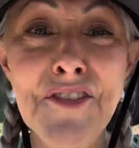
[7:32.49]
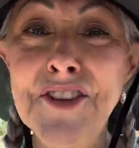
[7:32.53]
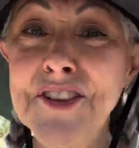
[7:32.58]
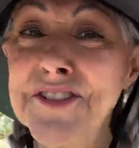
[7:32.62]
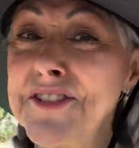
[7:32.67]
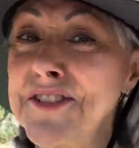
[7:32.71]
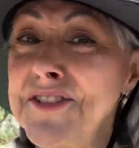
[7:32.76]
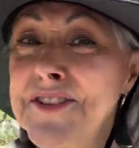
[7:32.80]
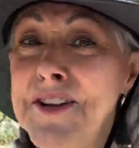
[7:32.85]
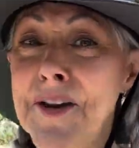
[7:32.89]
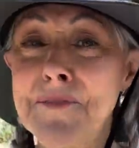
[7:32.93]

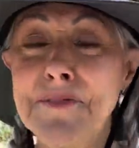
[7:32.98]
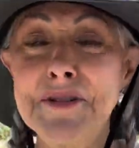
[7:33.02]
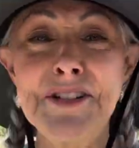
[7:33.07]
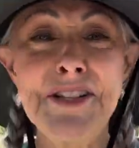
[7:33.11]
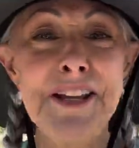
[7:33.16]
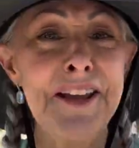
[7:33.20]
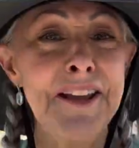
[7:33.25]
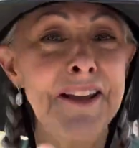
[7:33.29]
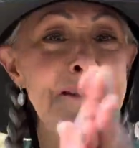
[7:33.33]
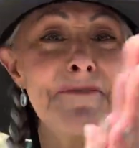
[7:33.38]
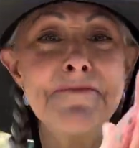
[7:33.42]
This is number
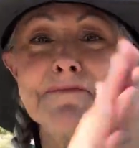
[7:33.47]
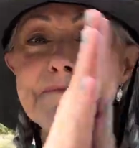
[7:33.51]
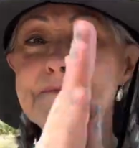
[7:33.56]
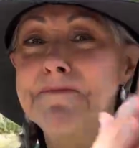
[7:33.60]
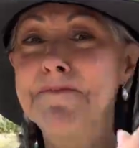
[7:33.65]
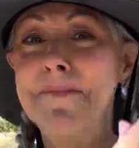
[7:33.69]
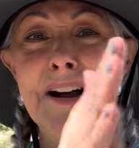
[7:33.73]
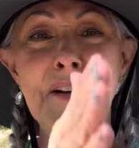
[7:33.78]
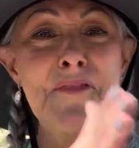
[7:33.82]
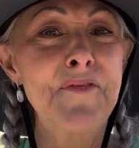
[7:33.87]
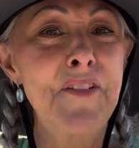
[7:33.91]
10,
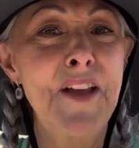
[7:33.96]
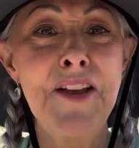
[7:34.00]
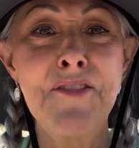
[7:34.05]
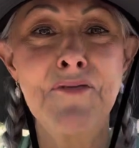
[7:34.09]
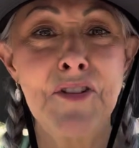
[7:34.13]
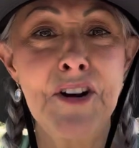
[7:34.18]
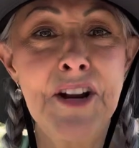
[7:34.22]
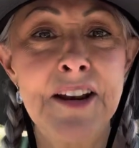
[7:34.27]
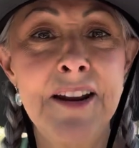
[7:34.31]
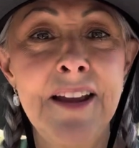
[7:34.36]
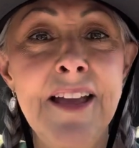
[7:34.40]
my
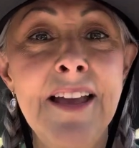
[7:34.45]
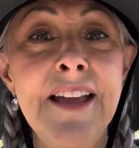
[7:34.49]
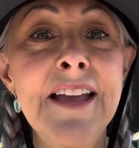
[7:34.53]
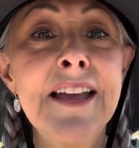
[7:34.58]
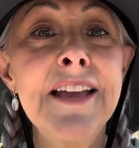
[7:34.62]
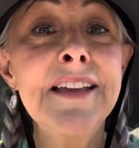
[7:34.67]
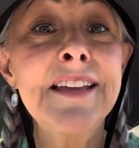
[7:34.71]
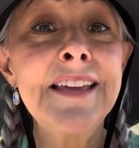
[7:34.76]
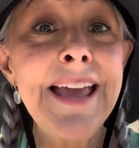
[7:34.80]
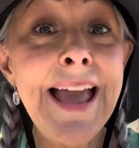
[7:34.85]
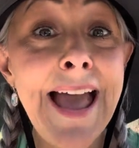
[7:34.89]
favorite,
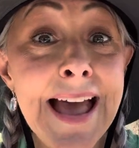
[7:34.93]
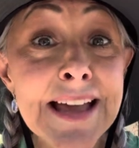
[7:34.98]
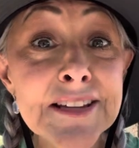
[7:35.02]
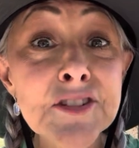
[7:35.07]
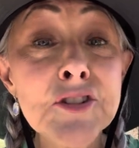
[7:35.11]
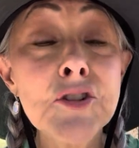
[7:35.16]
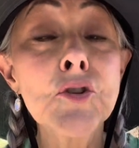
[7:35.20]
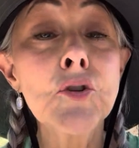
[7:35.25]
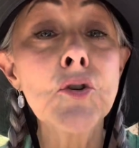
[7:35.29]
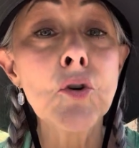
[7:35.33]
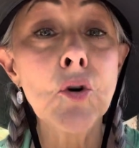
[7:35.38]

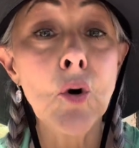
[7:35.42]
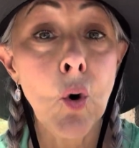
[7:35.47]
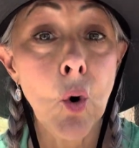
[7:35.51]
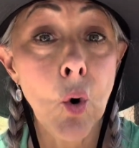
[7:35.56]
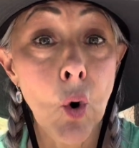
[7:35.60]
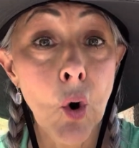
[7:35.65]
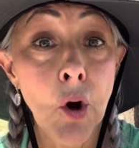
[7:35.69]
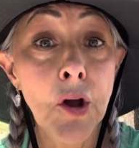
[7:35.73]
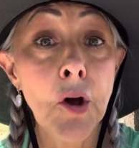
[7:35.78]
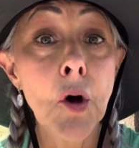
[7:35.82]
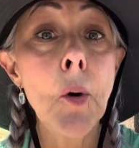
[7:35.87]
castor
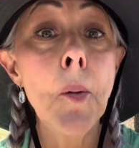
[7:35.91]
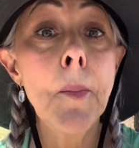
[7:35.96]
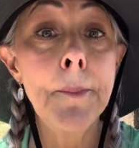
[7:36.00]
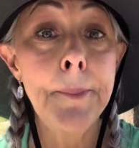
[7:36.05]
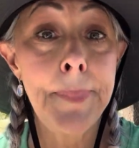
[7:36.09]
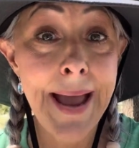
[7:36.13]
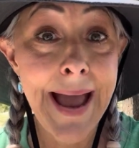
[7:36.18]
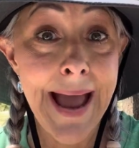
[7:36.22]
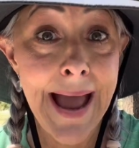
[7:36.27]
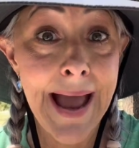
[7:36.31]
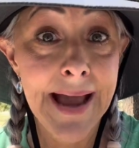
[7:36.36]
oil
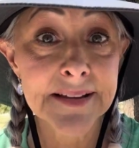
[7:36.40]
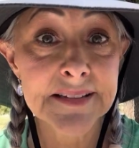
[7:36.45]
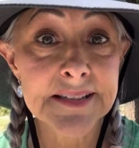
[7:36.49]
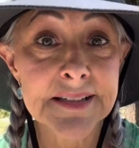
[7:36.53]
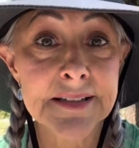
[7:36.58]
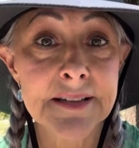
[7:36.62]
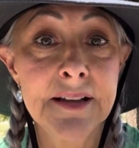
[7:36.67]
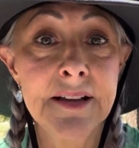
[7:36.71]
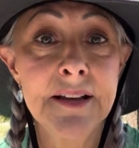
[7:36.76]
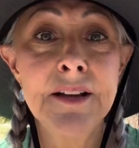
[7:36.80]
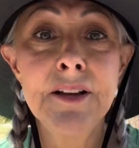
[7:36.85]

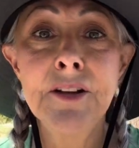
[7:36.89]
packs.